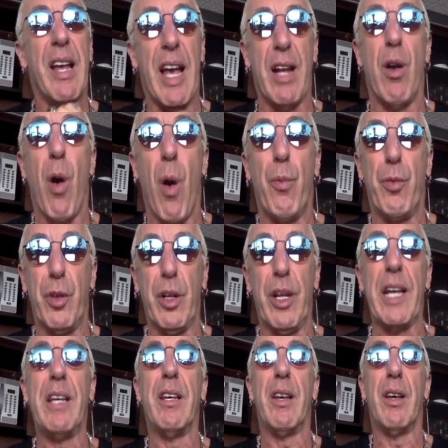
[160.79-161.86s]
and
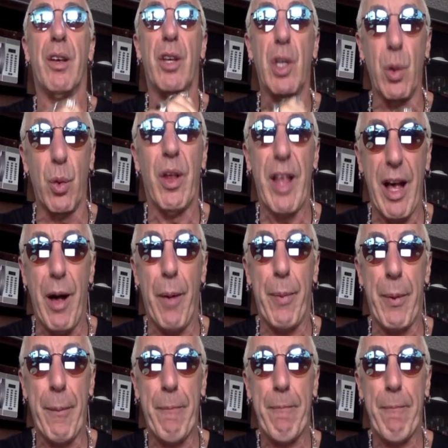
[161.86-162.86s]
hopefully you will help.